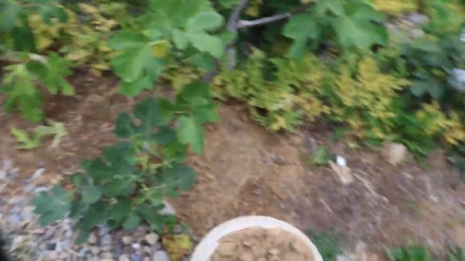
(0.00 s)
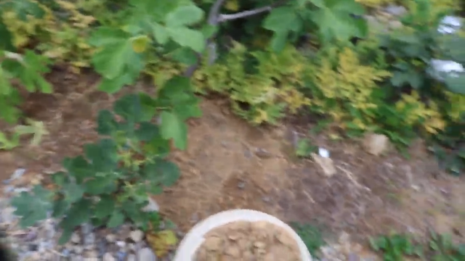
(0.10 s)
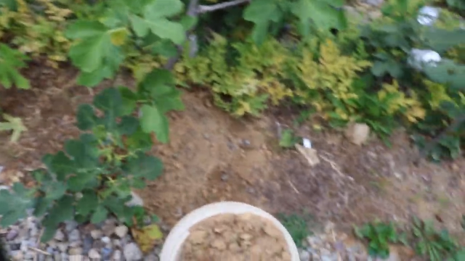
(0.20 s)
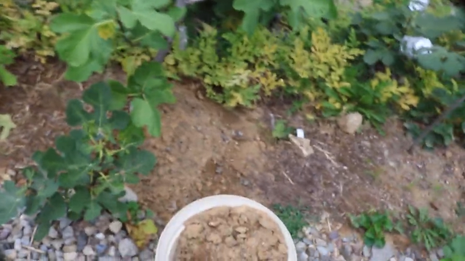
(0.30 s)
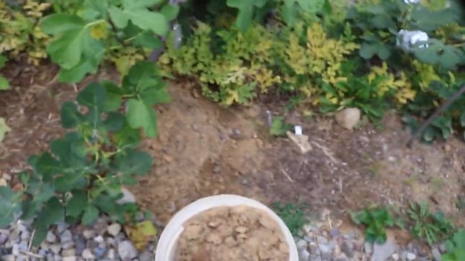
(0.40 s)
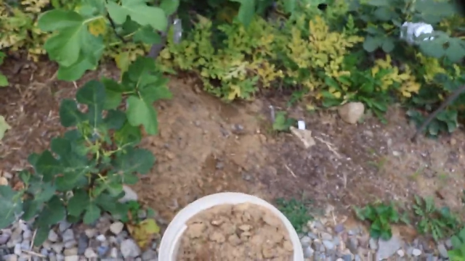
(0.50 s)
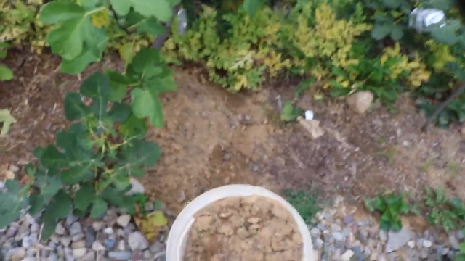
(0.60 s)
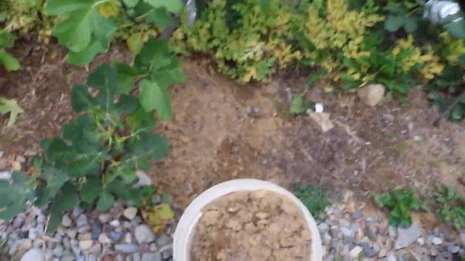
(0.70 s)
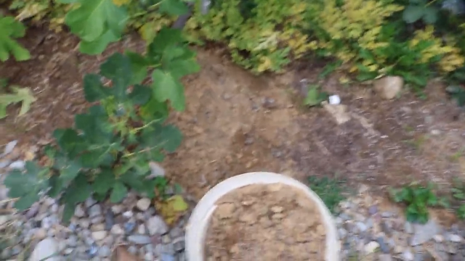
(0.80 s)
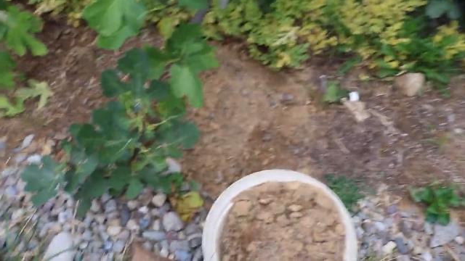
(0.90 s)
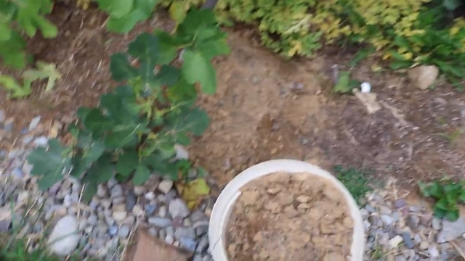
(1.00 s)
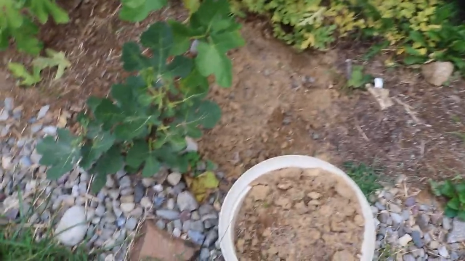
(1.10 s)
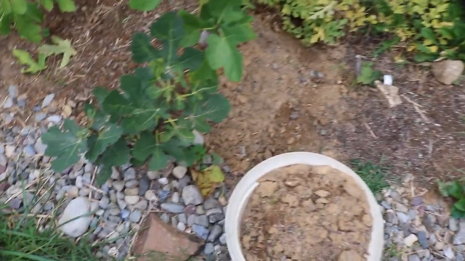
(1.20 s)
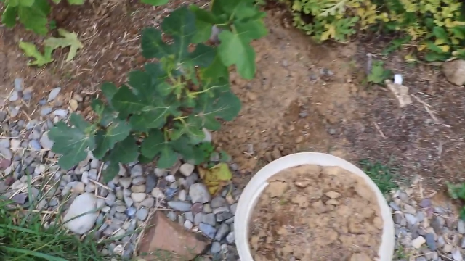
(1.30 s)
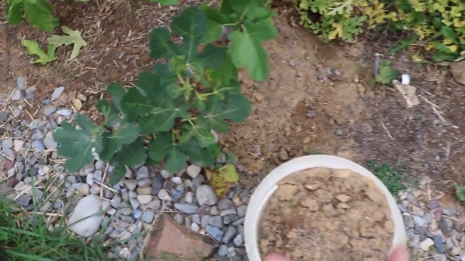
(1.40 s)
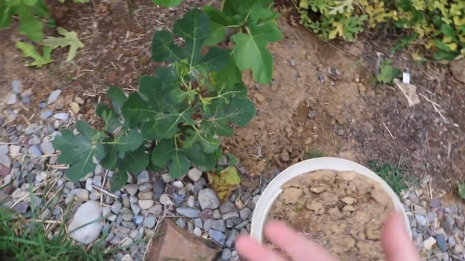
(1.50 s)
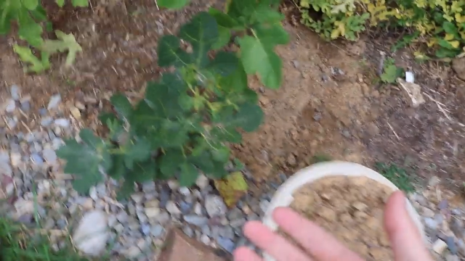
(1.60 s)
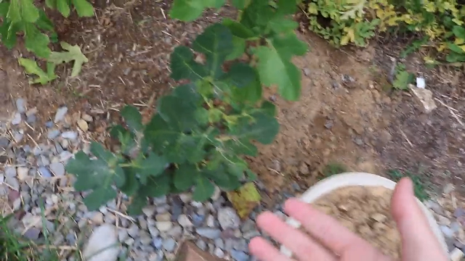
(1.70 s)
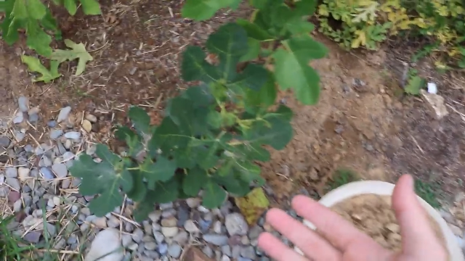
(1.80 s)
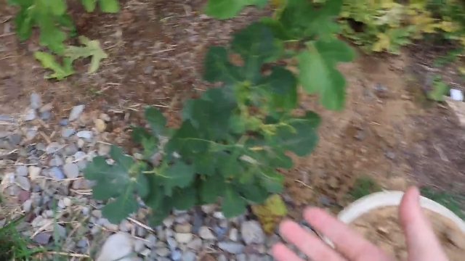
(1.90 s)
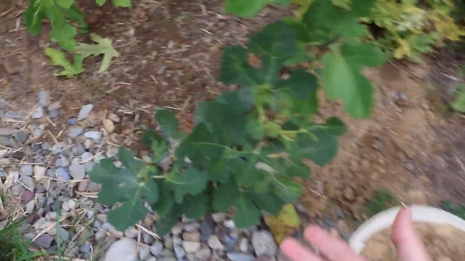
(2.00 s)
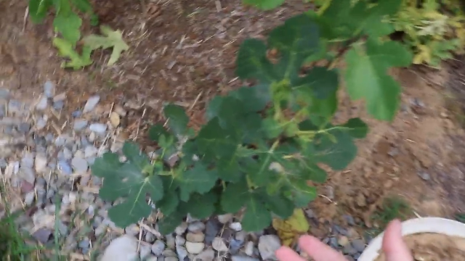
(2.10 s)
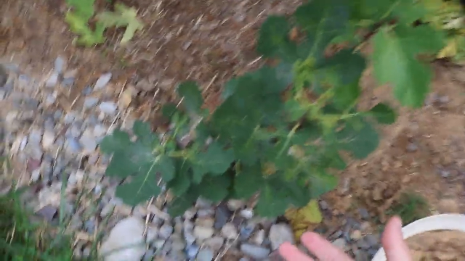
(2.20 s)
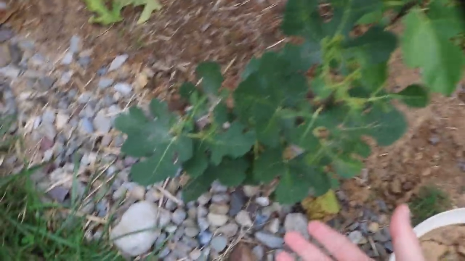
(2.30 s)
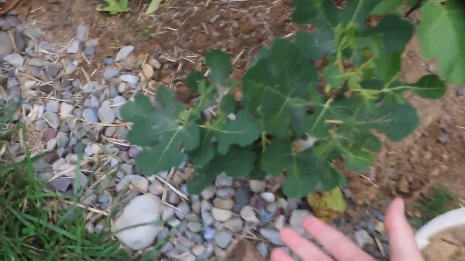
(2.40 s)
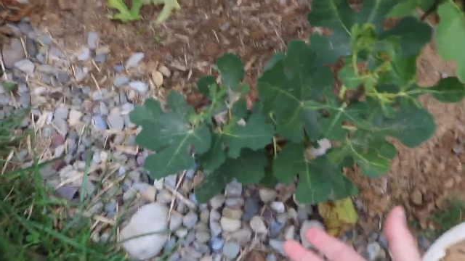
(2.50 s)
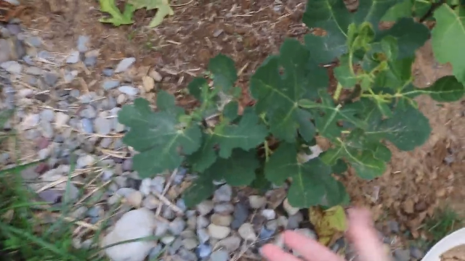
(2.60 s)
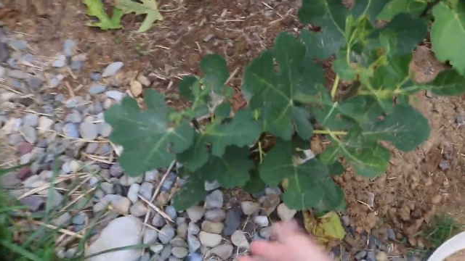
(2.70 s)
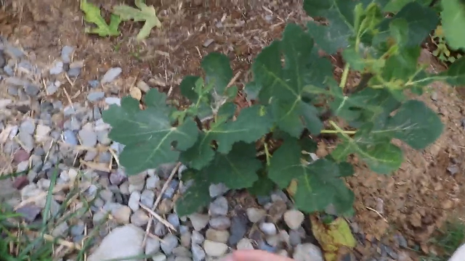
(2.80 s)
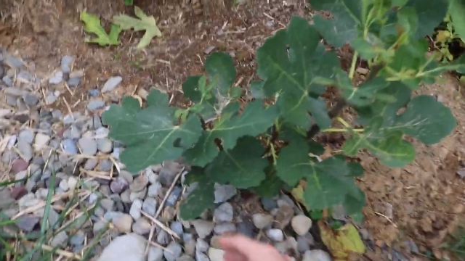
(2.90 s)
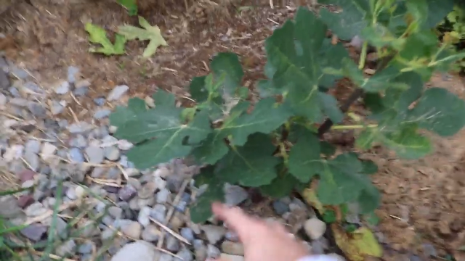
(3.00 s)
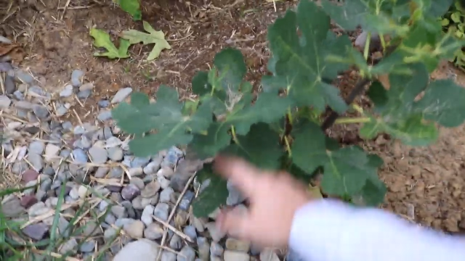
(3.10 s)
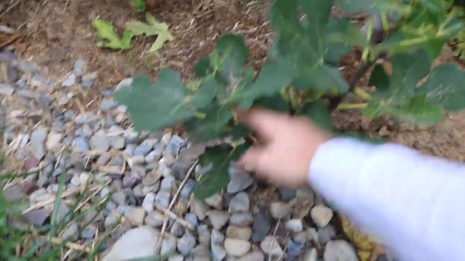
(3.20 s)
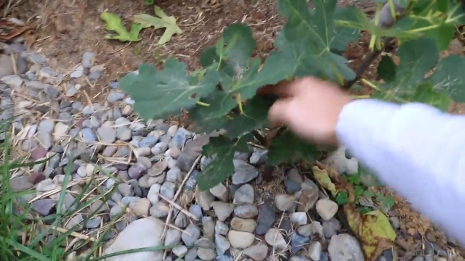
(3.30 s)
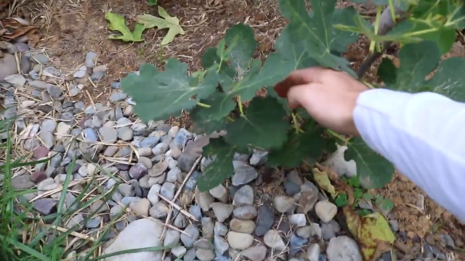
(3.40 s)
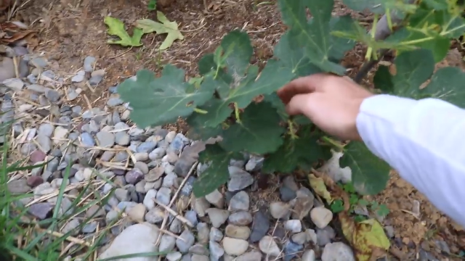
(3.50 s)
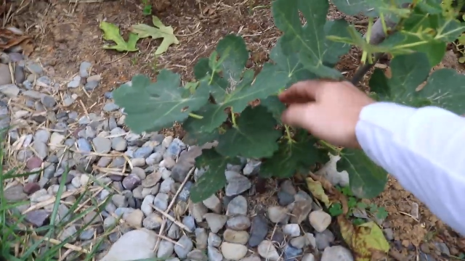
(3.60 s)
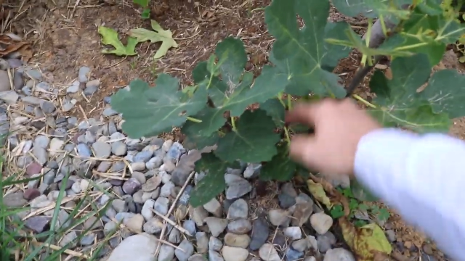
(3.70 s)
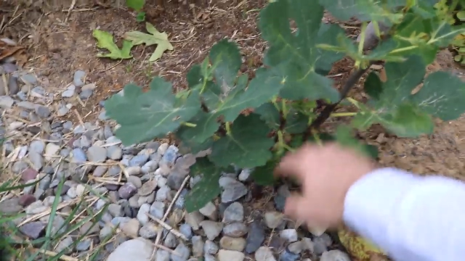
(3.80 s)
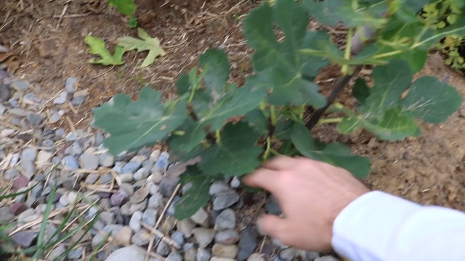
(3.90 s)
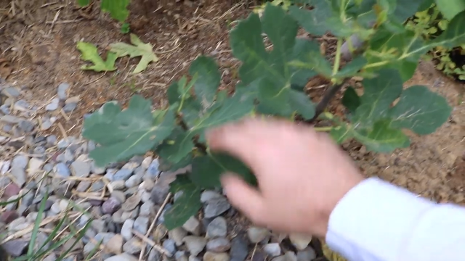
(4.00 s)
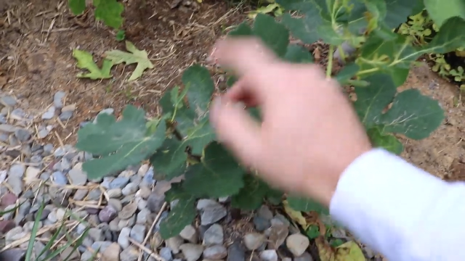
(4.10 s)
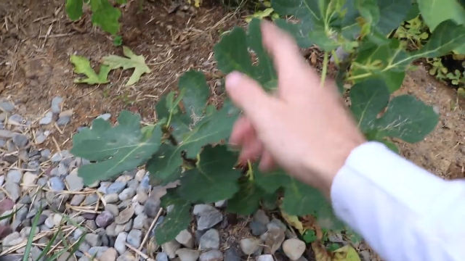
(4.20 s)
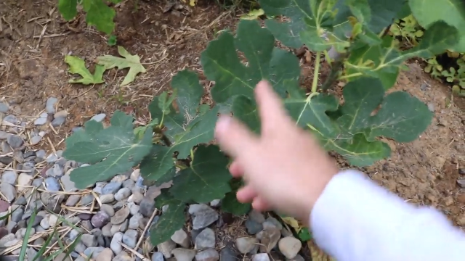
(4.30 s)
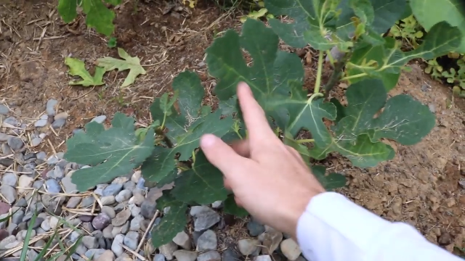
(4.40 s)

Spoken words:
No face is visible, so there are no lips to read.